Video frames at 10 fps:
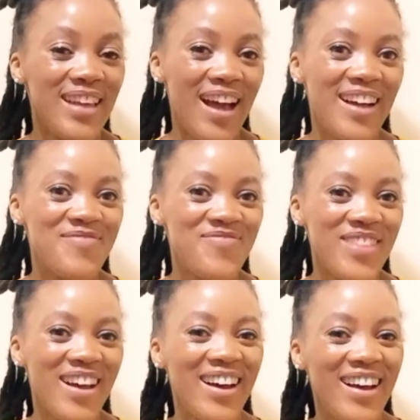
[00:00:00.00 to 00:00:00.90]
yeah,
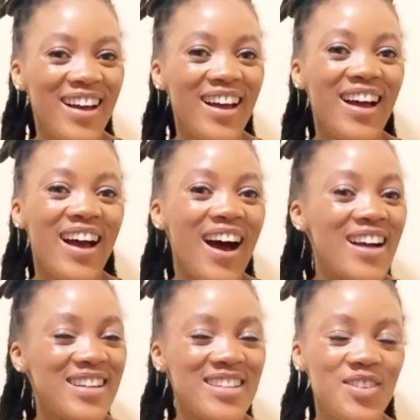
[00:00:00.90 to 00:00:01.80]

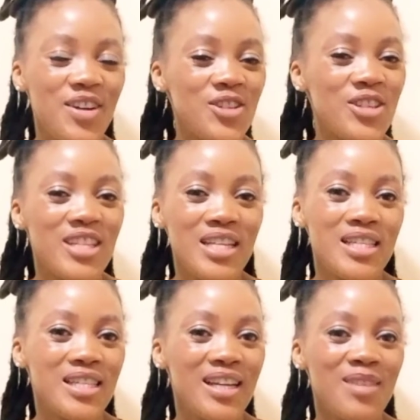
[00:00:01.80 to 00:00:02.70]
I just thought I should share
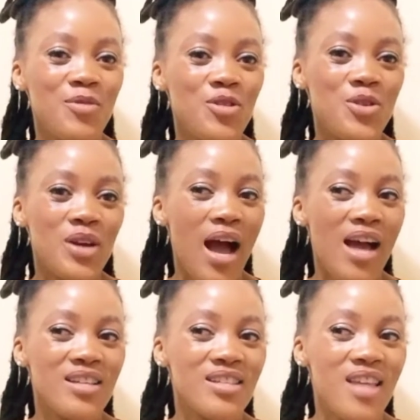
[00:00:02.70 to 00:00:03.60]
this clip with you
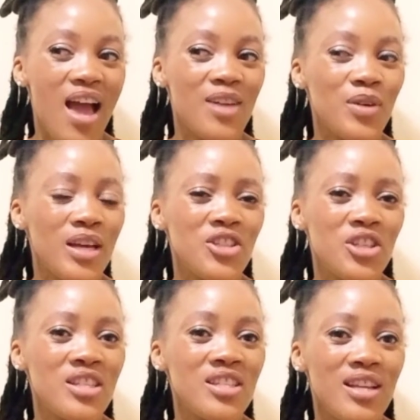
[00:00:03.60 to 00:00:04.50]
guys and we can
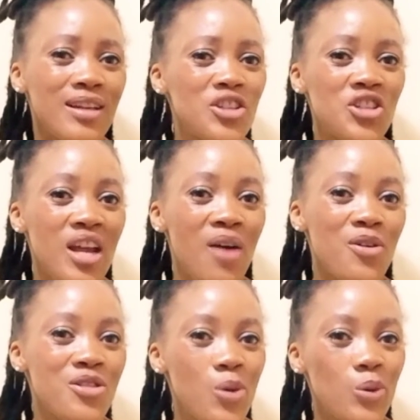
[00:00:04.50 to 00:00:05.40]
just share
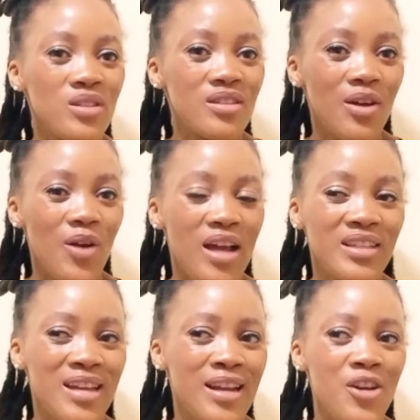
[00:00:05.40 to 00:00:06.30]
our thoughts,
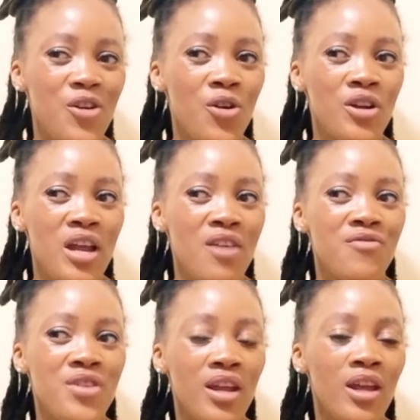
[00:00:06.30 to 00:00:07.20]
alright? And I know not
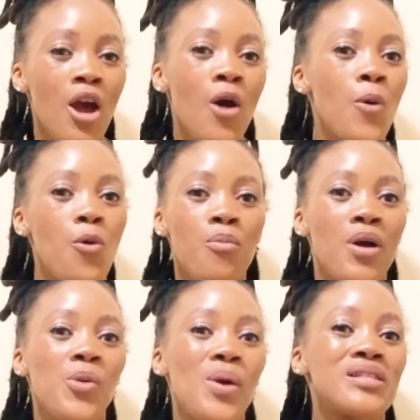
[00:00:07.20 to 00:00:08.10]
every
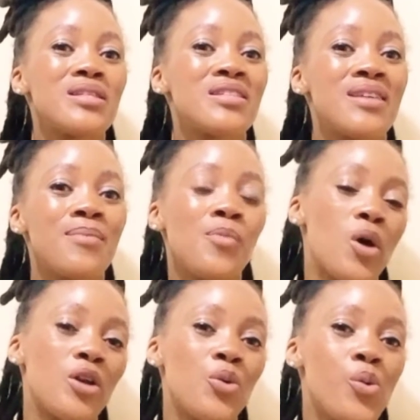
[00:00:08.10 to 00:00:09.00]
woman wants
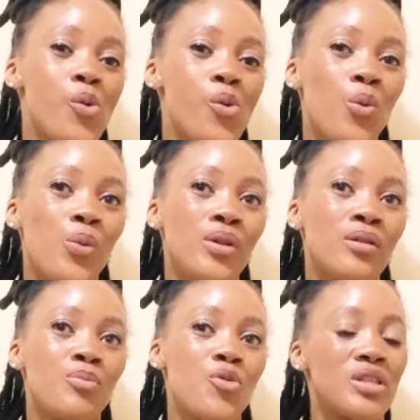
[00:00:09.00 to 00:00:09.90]
someone who
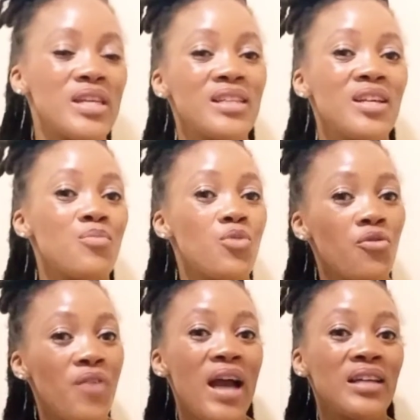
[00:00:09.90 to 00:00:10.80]
will protect and
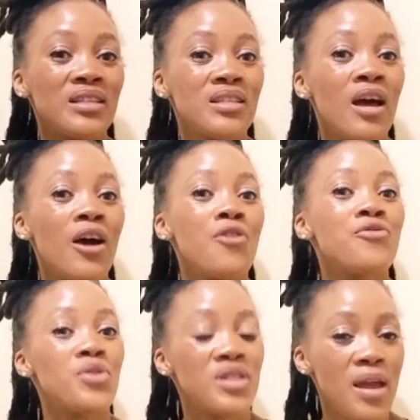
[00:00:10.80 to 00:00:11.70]
provide
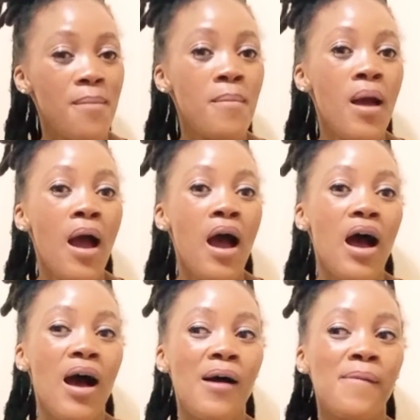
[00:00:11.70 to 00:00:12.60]
for them,
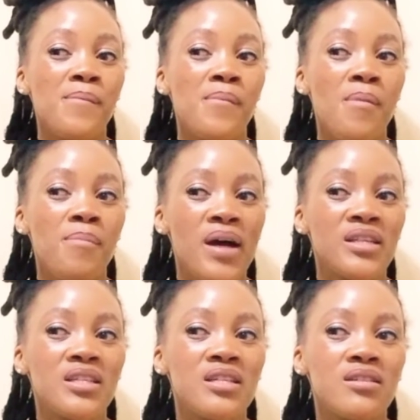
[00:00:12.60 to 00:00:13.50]

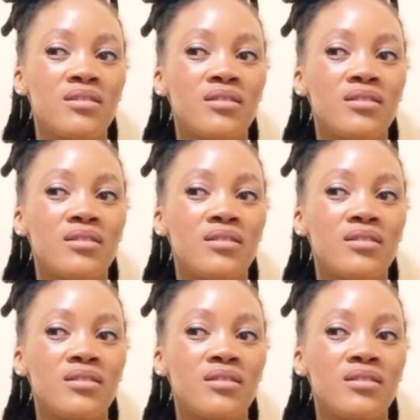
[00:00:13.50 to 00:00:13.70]
but